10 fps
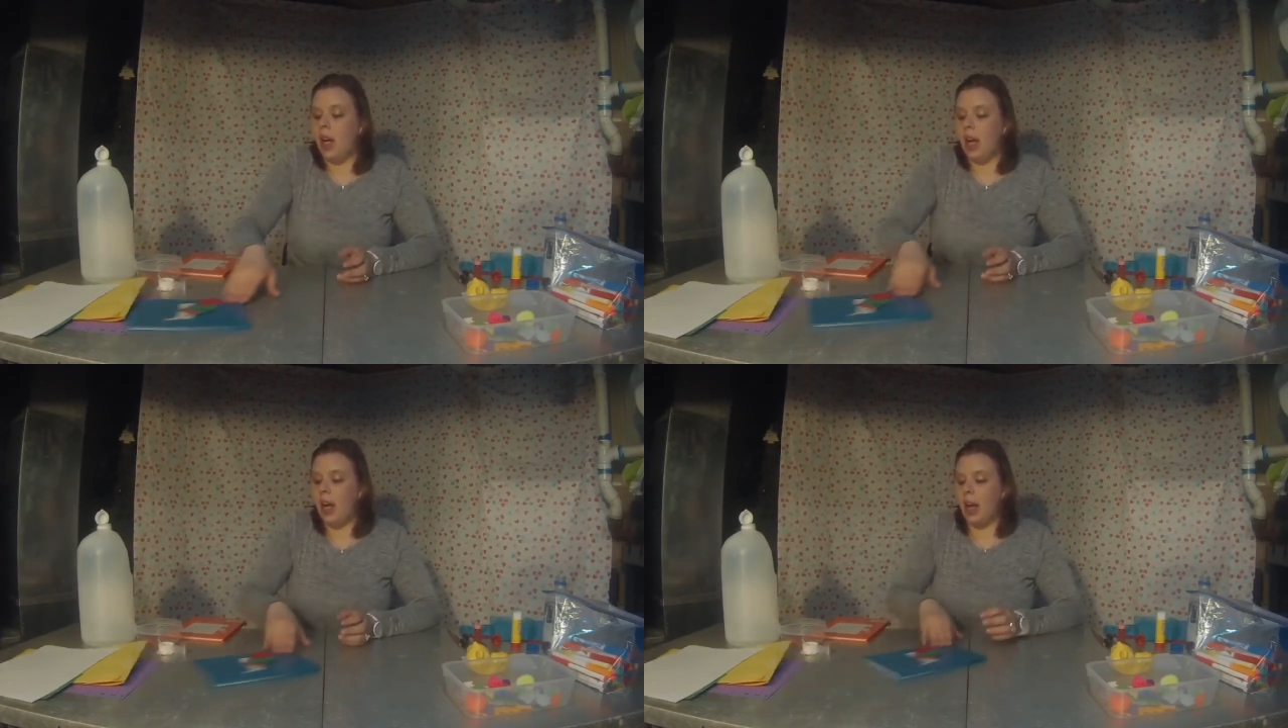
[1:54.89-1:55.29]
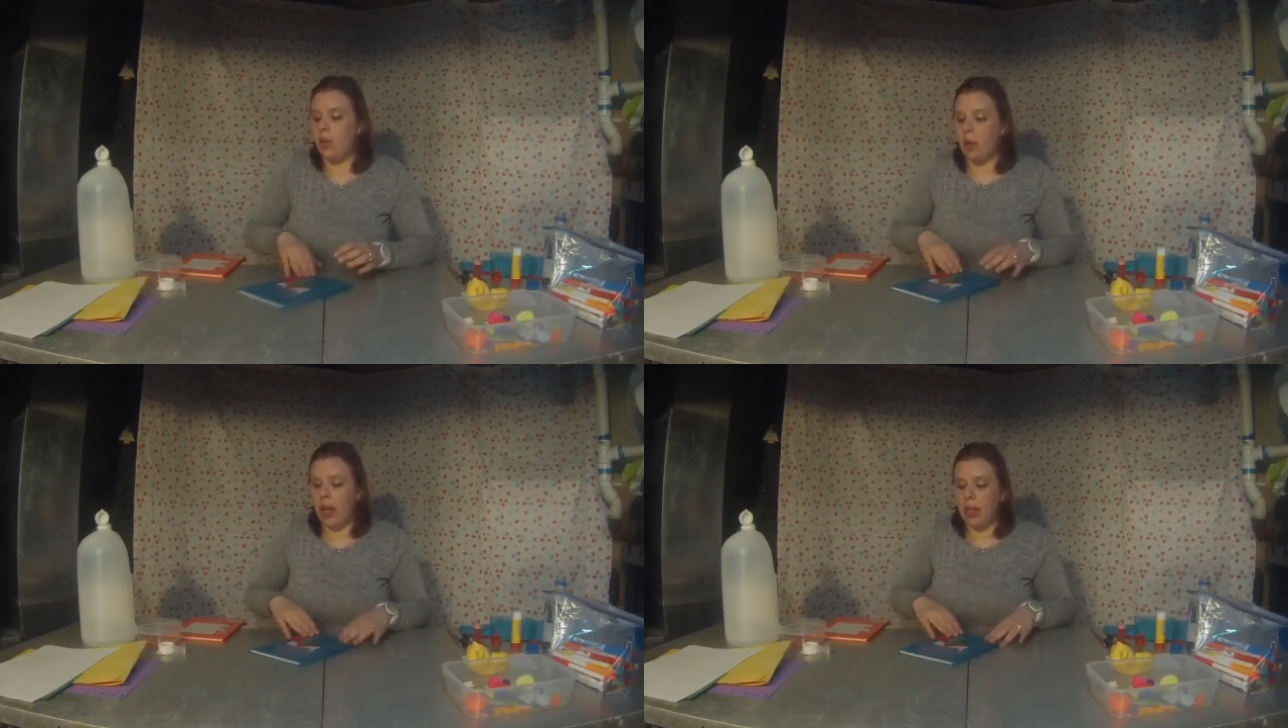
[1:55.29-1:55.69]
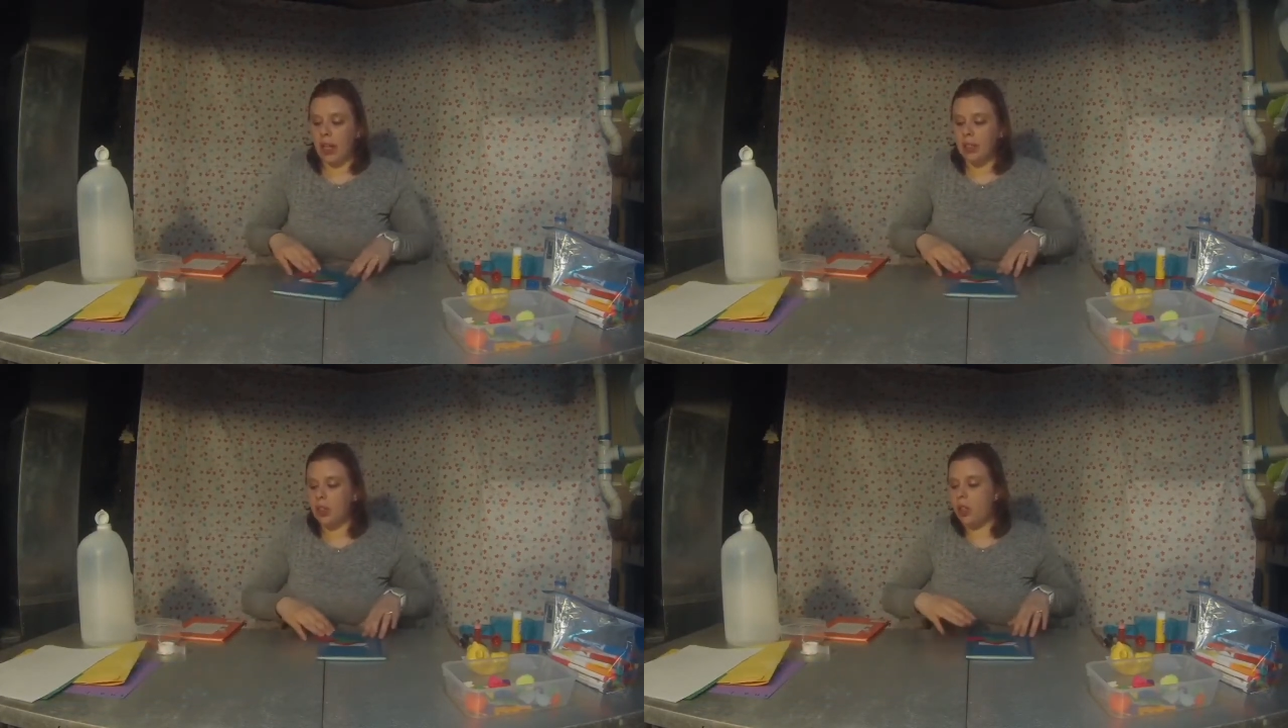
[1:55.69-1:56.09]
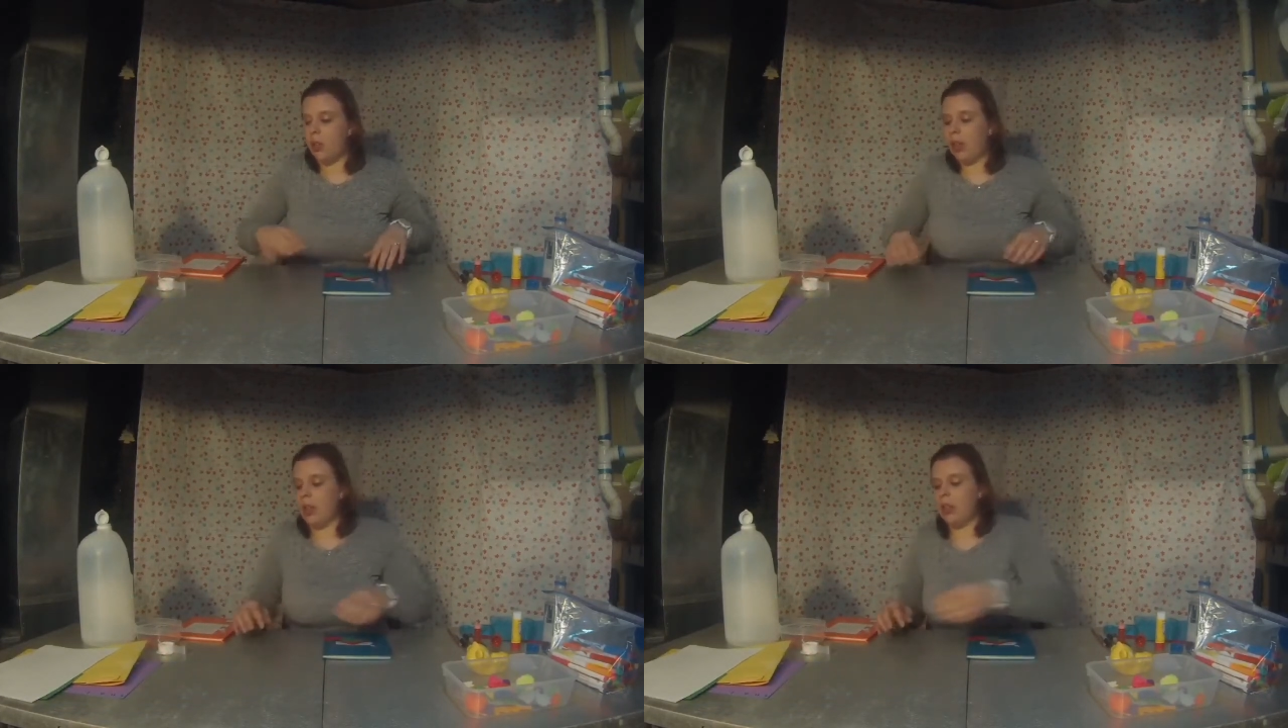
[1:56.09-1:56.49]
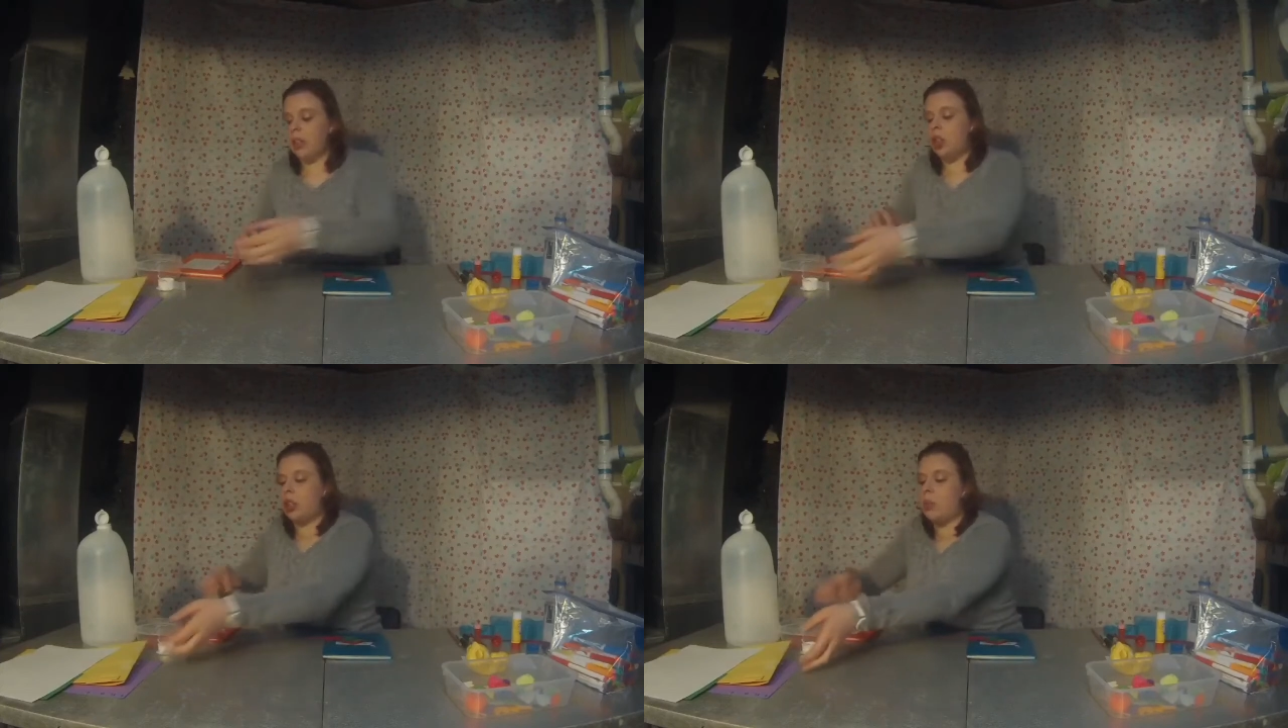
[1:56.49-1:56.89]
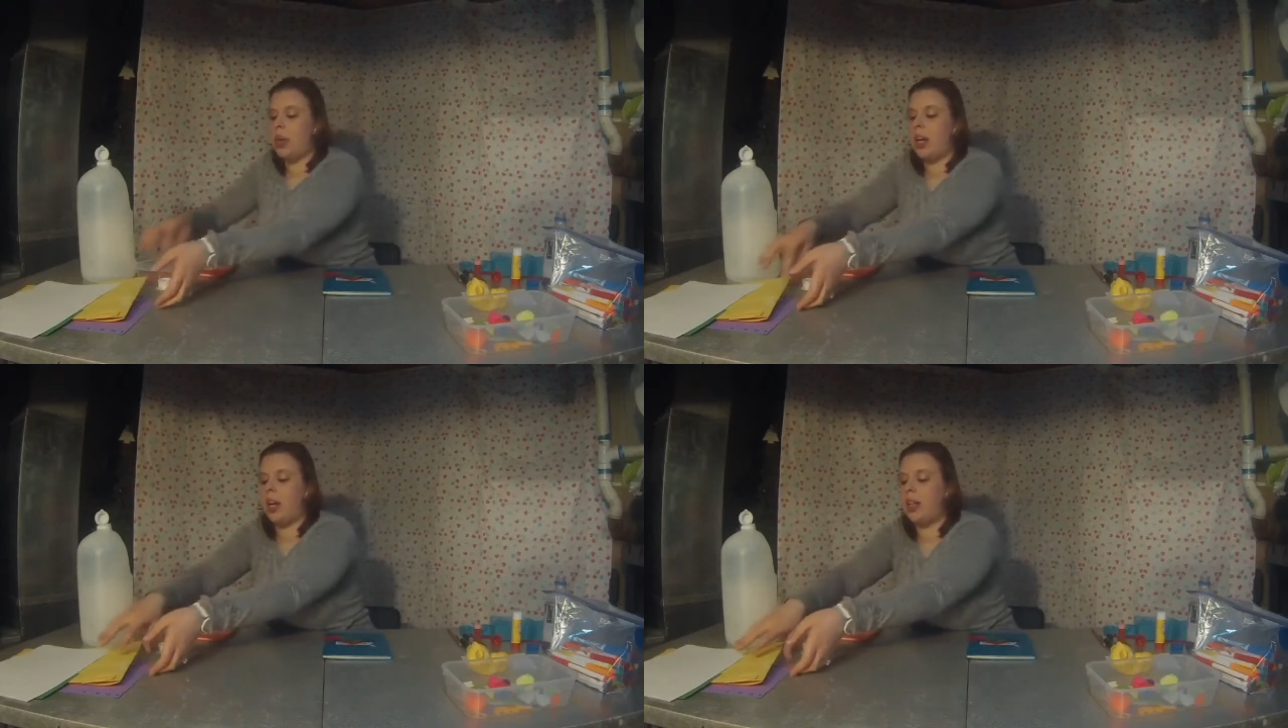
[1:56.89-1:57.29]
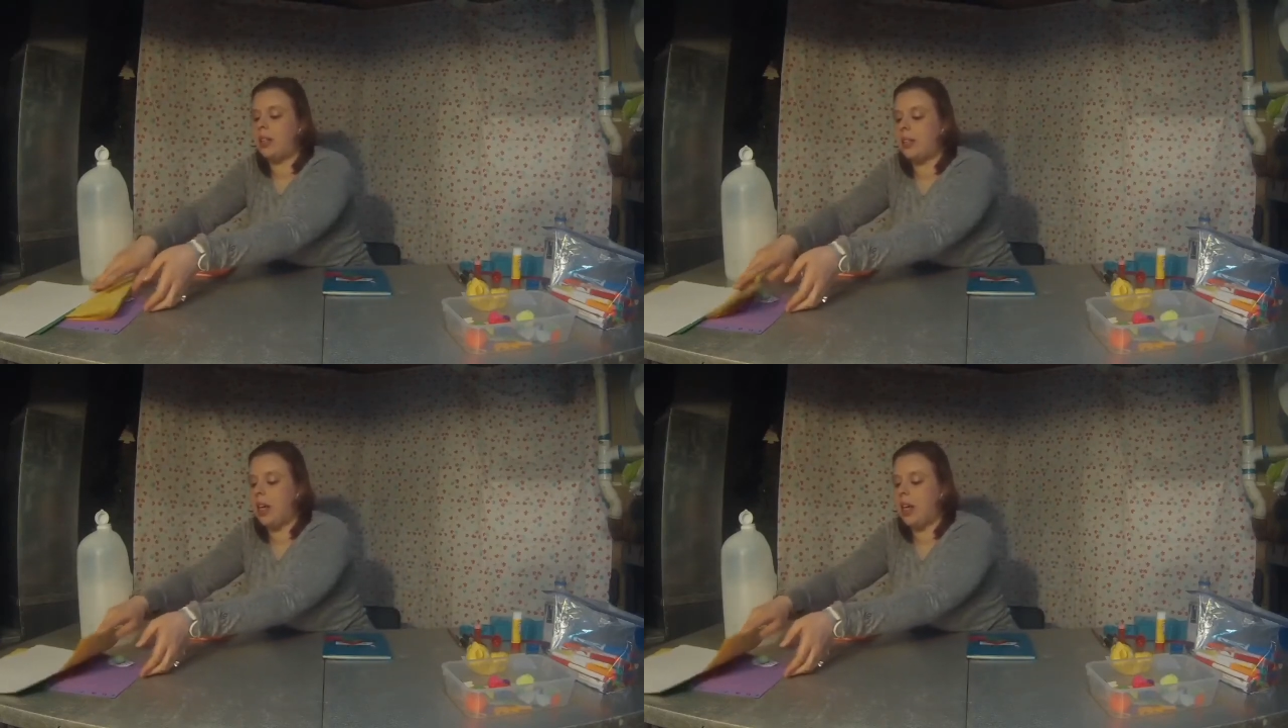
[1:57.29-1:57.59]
And what I like to do with this, just because